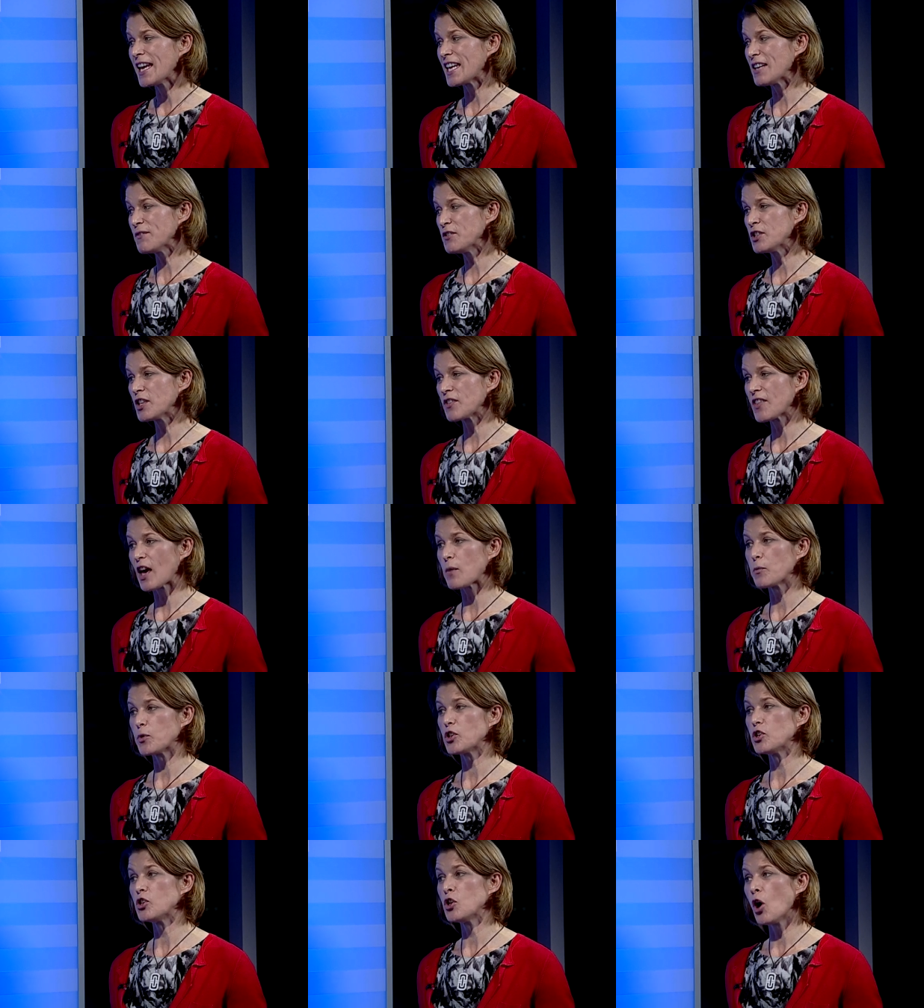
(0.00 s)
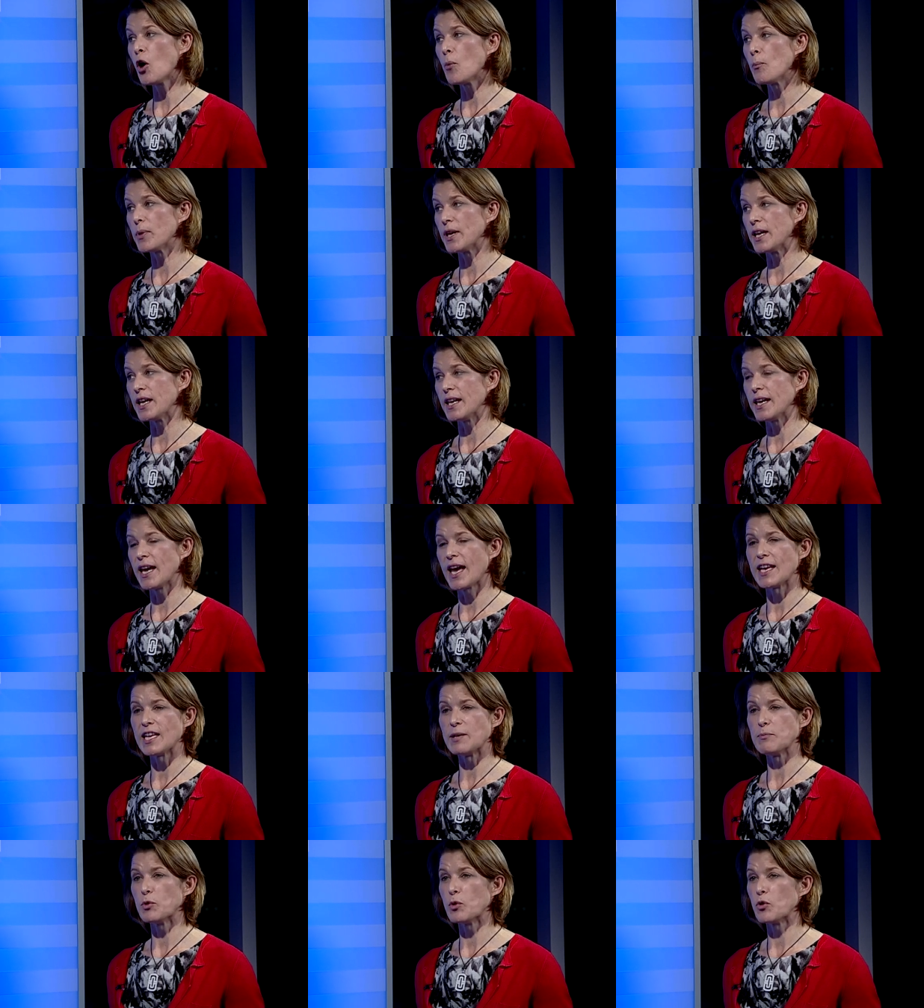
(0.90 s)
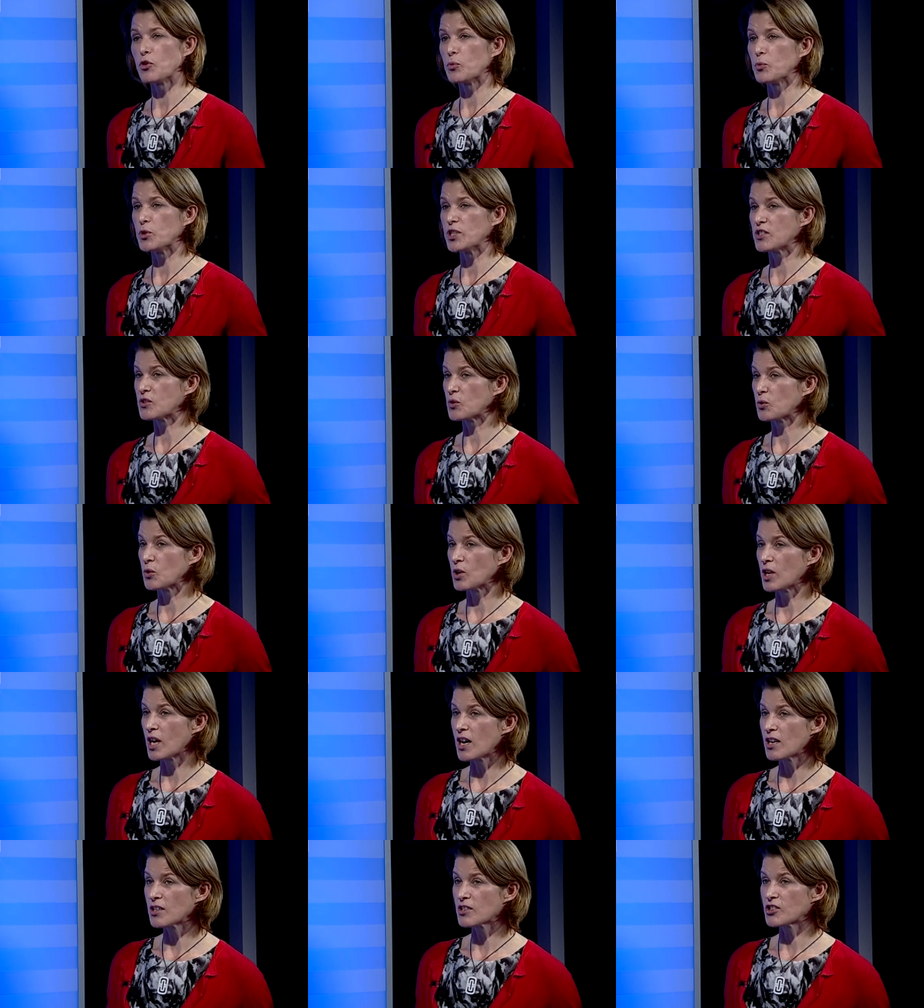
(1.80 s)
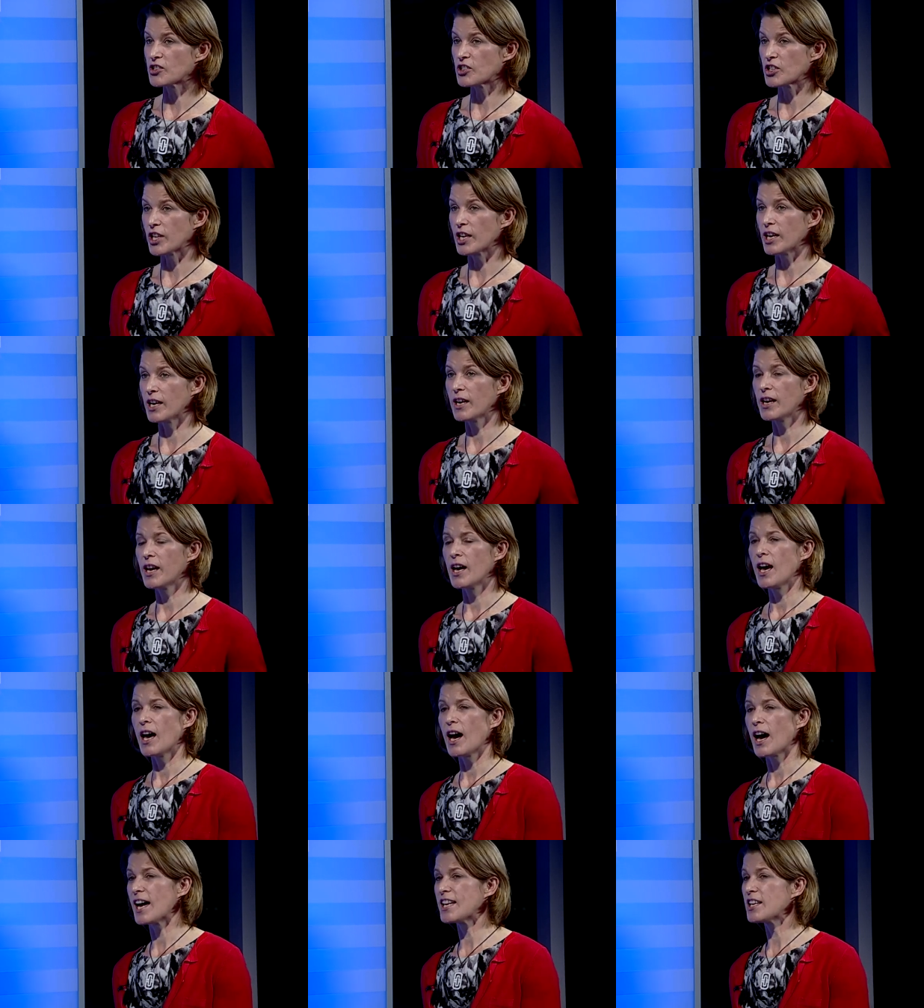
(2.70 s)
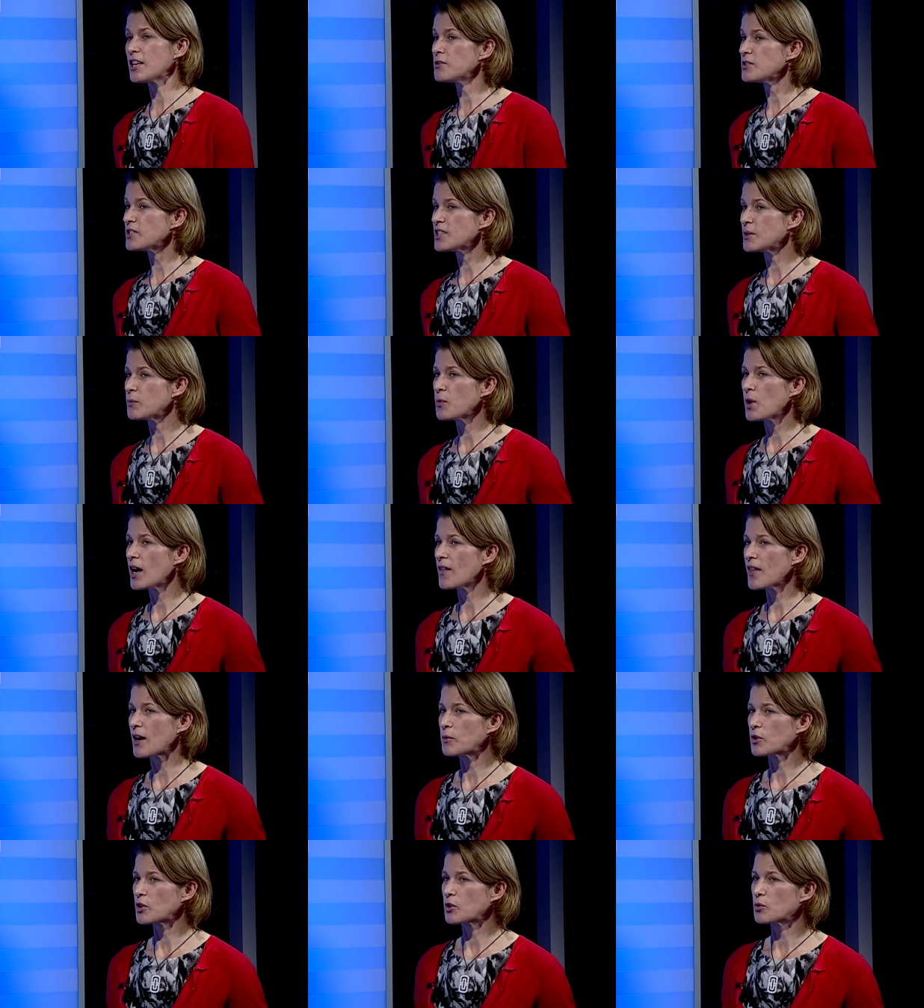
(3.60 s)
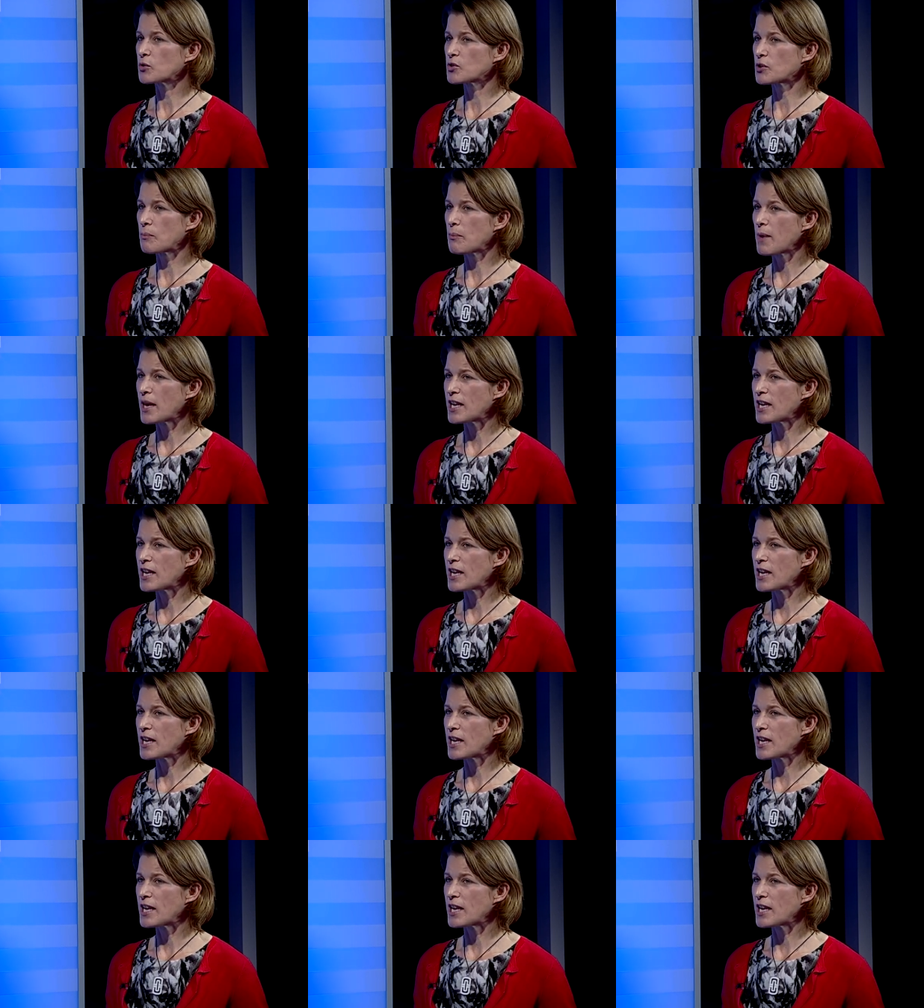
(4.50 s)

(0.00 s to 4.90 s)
given that that would not be any more than we saw last year, I don't see why that would cause a